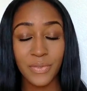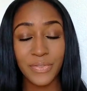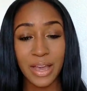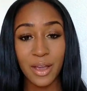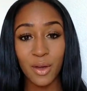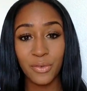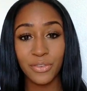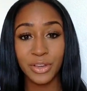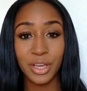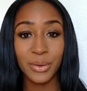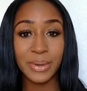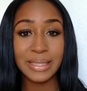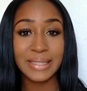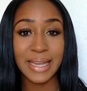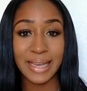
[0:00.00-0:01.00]
they offer you
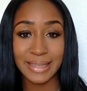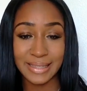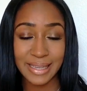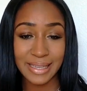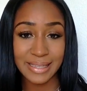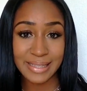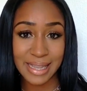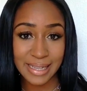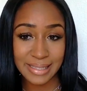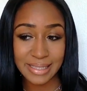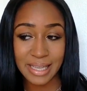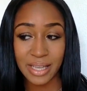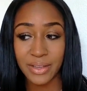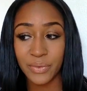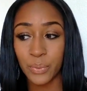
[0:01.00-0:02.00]
a date
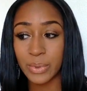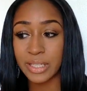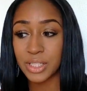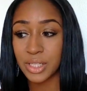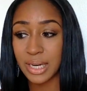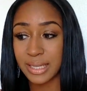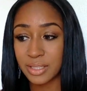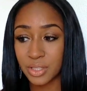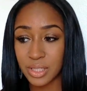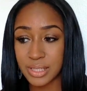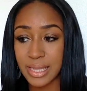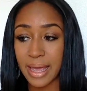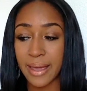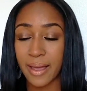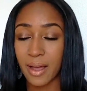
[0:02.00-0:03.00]
incentive, which let's just
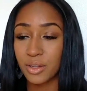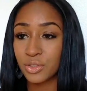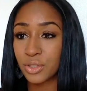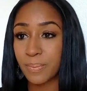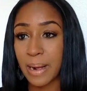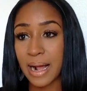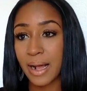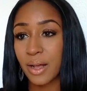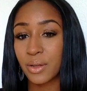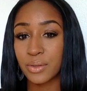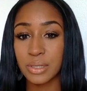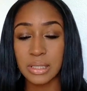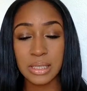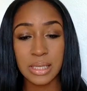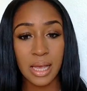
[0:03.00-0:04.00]
say
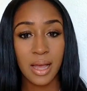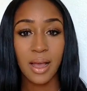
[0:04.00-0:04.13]
£100,